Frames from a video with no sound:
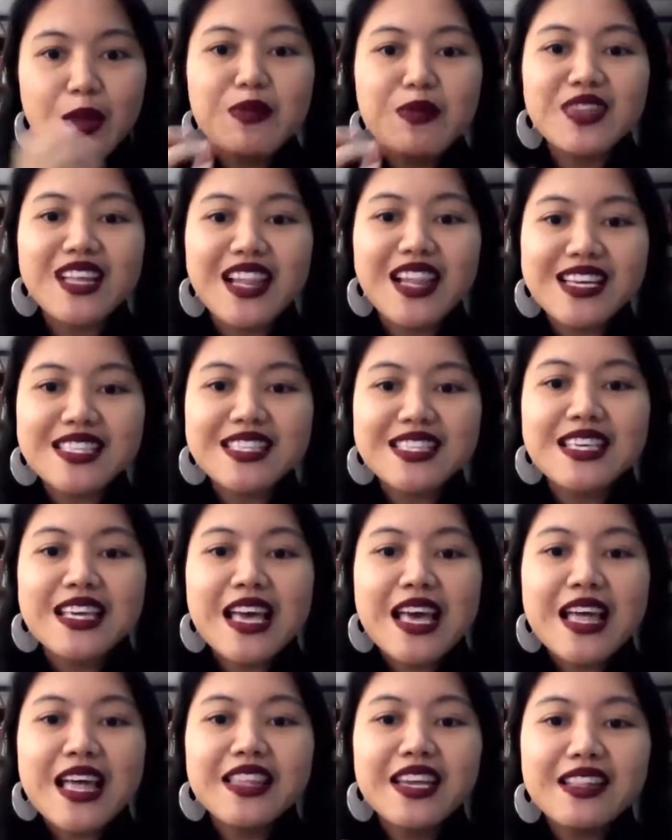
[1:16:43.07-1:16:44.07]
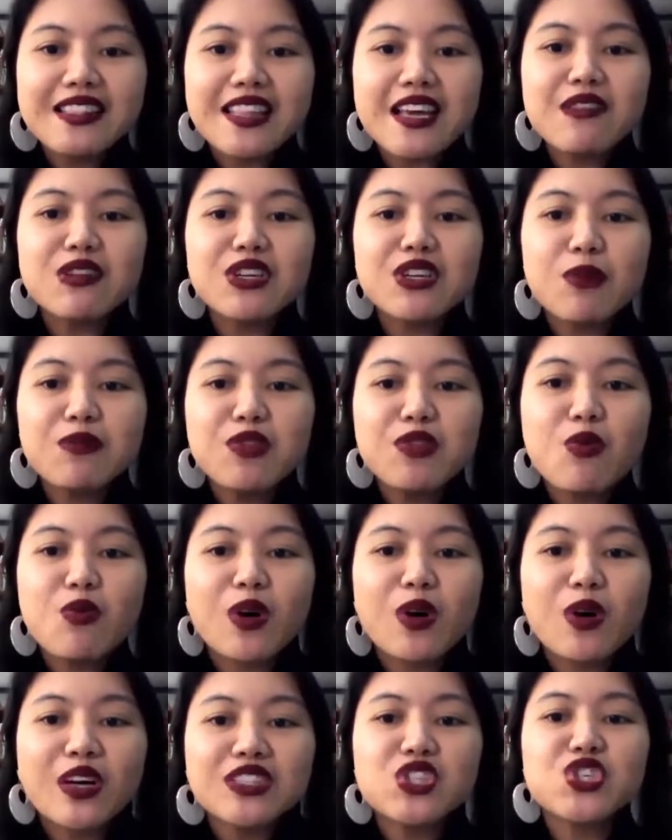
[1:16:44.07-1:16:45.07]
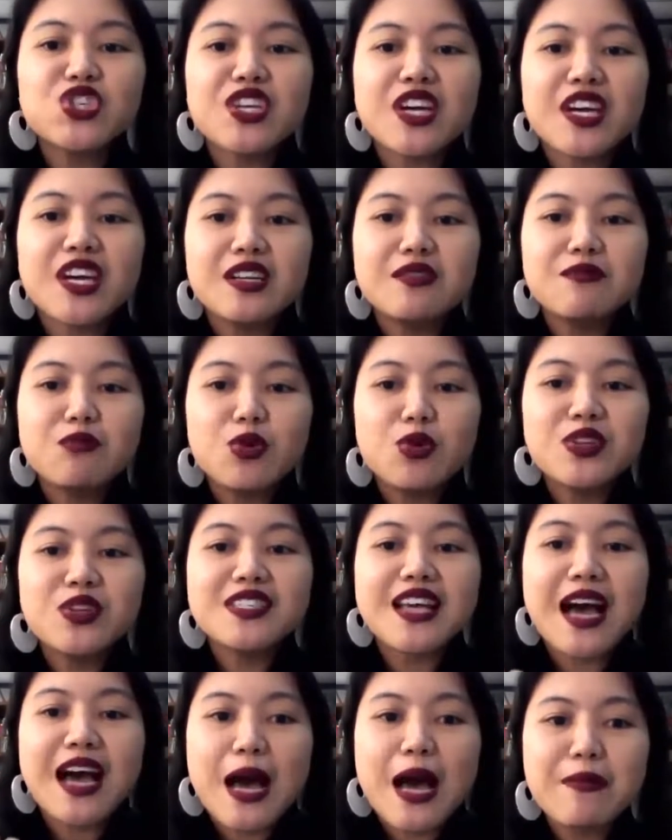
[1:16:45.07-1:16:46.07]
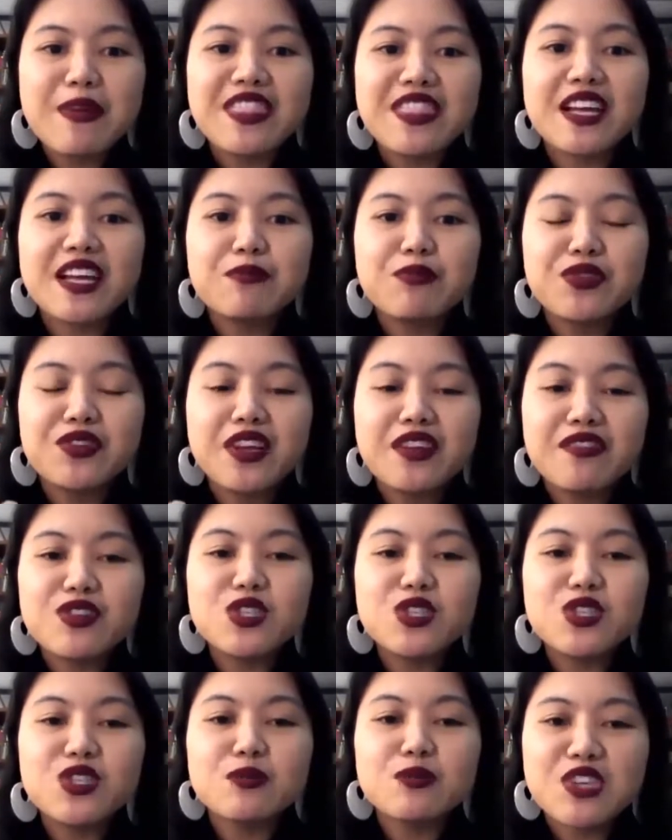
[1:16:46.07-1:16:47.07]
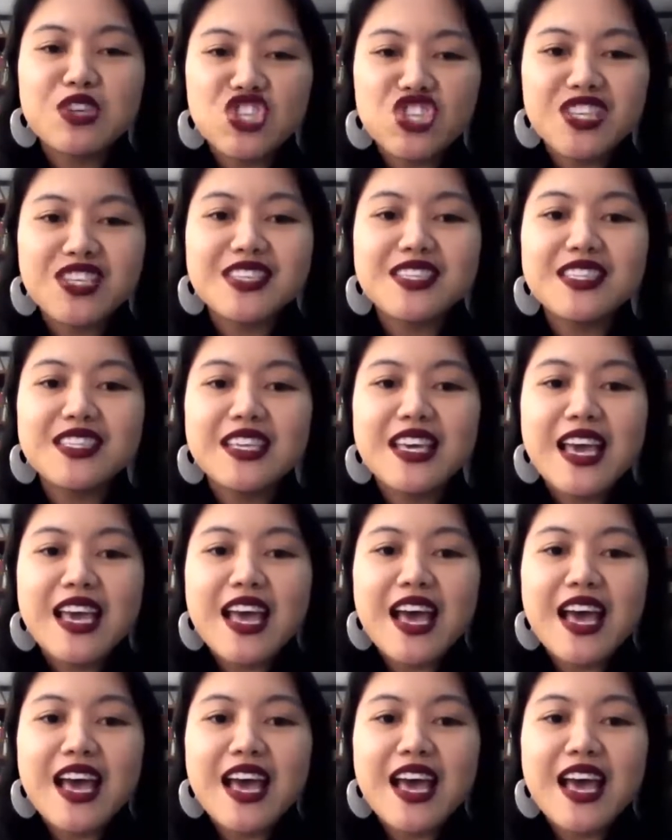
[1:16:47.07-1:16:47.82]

Nevertheless, the integrity of the watershed, both as a habitat for diverse species